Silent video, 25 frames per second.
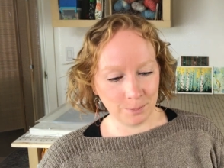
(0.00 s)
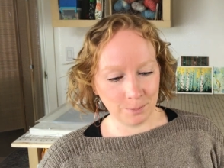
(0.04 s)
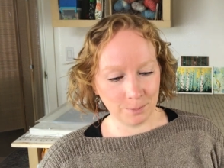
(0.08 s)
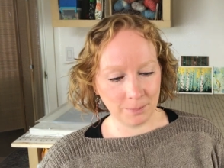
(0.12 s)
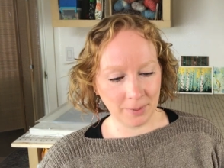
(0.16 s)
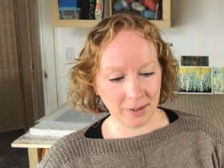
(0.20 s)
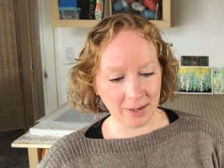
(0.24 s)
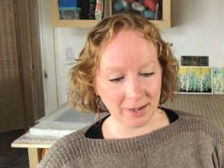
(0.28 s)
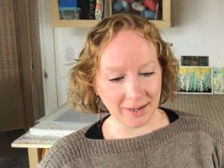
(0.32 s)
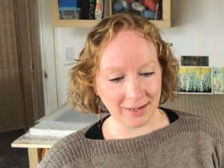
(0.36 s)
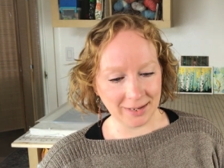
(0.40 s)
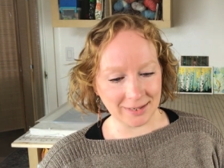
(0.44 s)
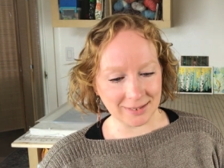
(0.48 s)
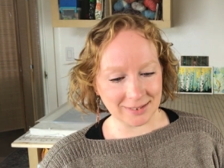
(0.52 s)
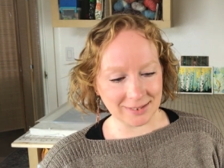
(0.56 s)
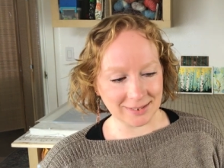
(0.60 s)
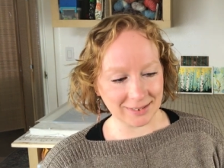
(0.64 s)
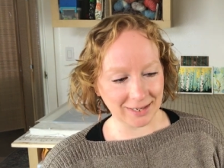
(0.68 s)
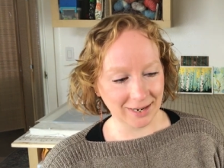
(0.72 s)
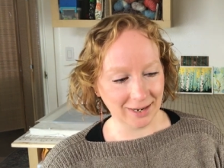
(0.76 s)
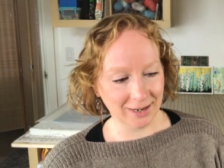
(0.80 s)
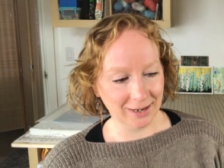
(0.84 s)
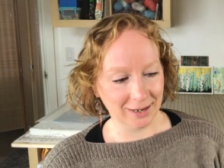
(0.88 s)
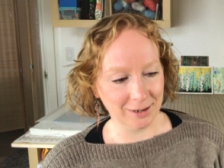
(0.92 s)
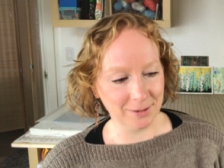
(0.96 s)
but
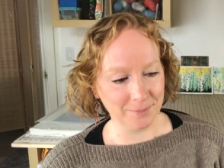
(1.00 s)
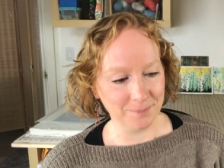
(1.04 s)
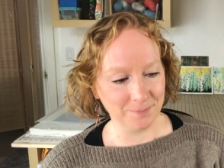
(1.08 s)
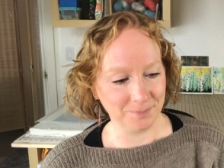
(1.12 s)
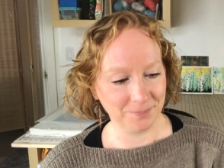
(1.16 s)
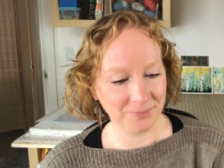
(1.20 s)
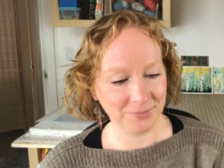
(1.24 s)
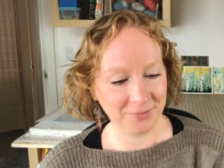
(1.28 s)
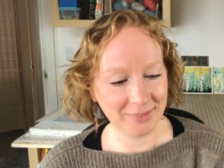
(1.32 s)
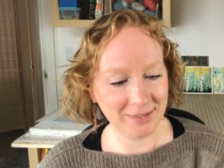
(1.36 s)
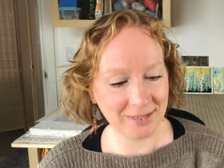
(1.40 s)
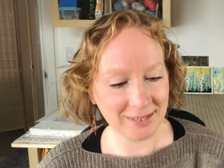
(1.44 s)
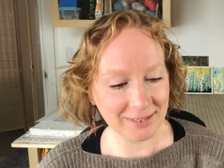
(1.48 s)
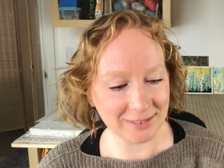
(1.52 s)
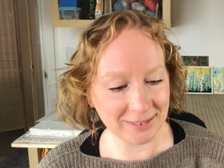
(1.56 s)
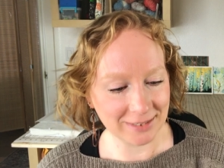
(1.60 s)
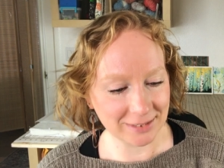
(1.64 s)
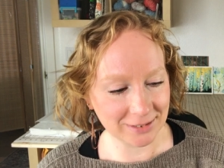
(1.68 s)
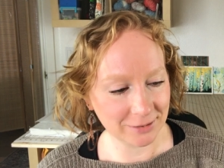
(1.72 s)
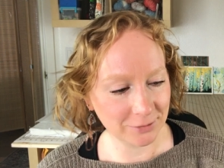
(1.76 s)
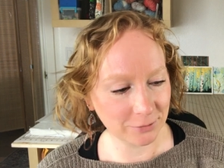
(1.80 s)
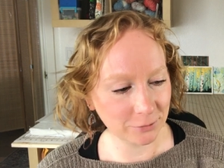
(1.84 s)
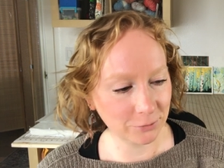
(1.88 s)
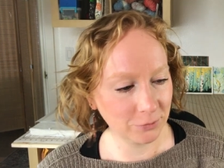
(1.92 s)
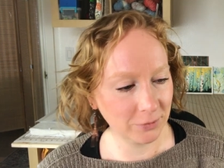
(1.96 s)
um,
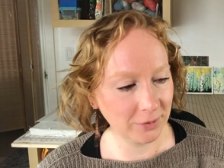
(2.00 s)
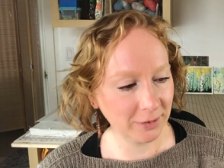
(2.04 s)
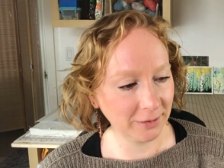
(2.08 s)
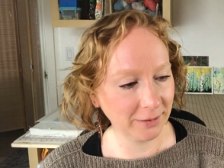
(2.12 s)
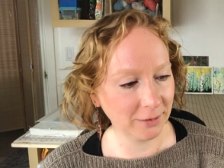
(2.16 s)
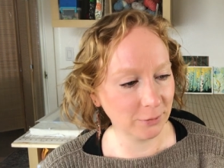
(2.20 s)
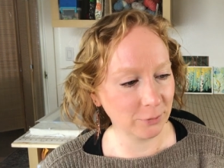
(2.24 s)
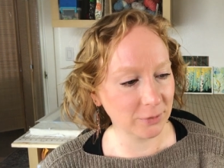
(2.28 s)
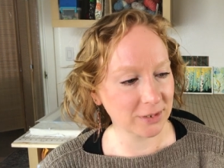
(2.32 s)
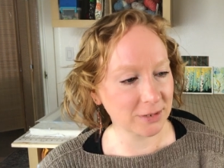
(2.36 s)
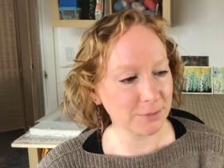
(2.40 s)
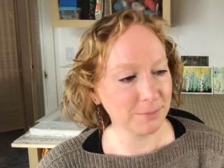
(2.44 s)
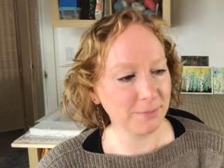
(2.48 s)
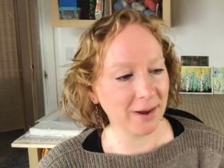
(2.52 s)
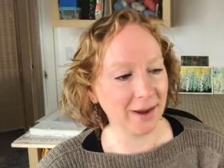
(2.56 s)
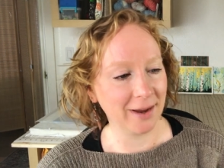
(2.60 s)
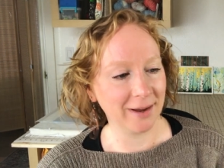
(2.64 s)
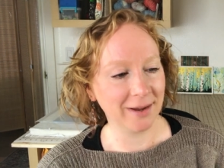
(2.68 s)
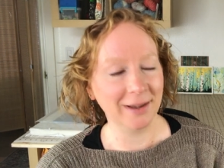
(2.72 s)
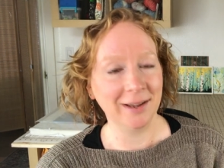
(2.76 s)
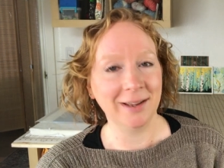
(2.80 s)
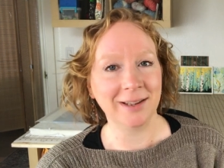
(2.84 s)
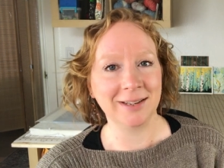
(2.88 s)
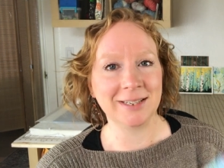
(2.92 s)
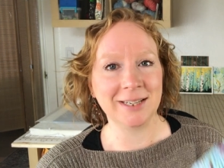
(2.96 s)
this really was
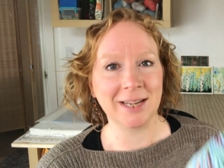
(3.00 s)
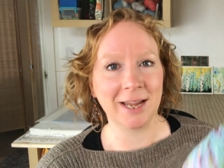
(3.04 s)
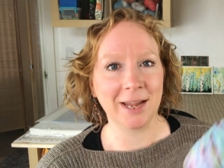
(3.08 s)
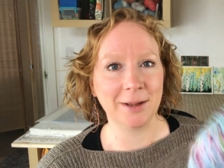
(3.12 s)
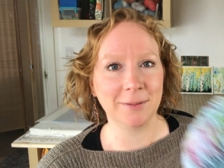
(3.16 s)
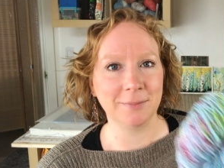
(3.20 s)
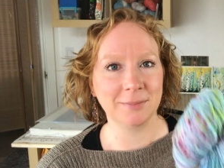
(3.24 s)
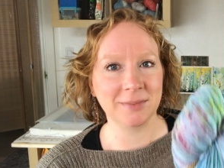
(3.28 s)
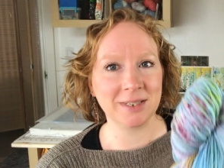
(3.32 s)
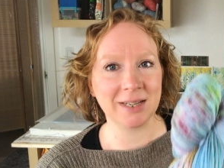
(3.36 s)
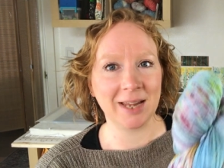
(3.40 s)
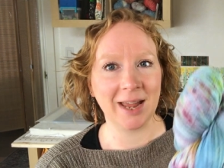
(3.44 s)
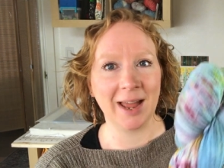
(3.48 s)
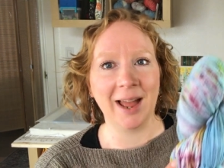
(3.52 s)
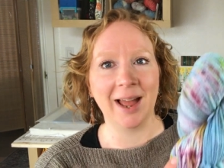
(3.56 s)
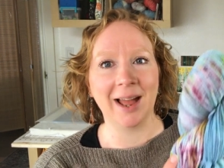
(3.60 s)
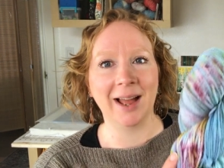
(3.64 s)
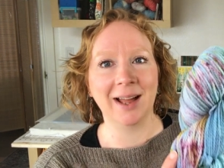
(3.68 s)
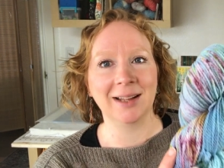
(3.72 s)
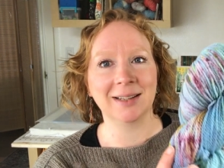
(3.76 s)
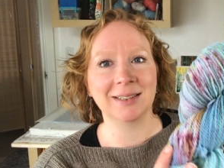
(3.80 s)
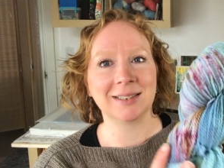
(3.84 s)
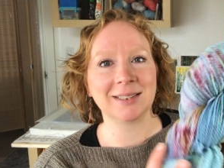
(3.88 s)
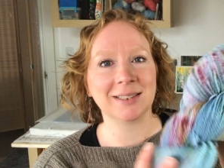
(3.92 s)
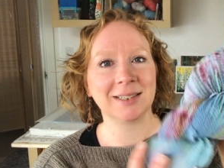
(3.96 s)
my attempt
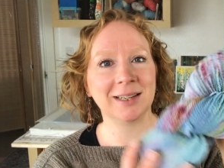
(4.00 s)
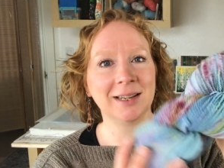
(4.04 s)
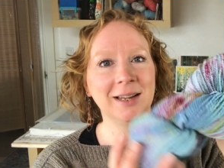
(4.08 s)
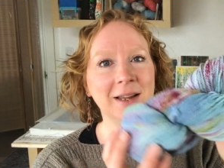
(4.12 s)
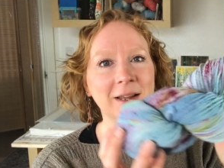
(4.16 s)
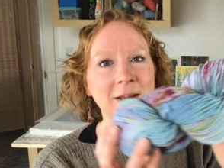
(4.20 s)
at